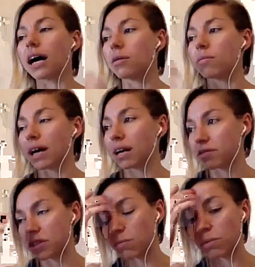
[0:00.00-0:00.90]
And
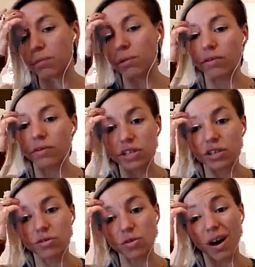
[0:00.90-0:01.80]
I've seen people
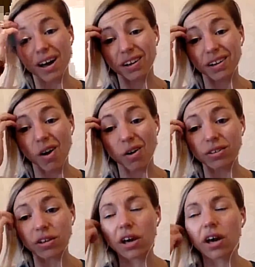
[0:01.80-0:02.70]
obviously use quite a
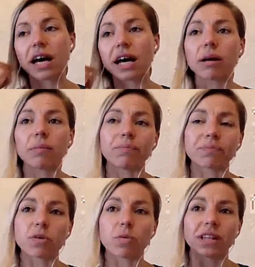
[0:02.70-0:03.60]
lot
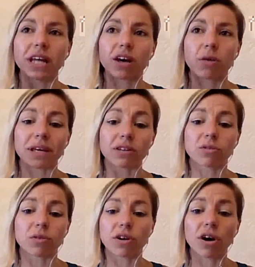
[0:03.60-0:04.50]
when they're
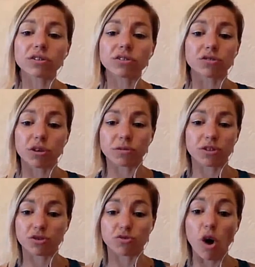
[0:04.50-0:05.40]
coming into a cut
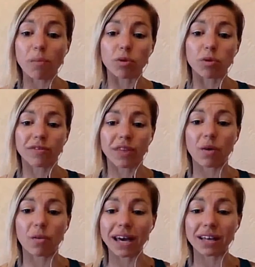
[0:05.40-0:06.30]
to just drop all
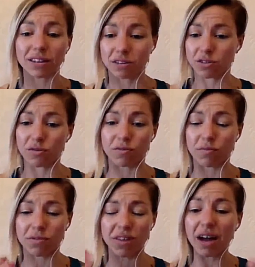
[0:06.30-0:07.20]
of that weight, and lots
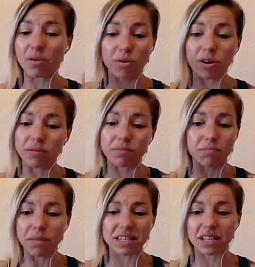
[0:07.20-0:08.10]
of thyroid
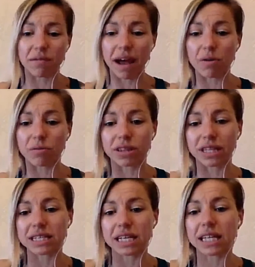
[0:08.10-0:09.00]
messing
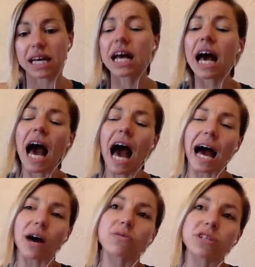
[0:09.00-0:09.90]
around and things like that.
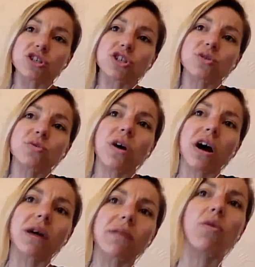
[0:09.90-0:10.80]
How did you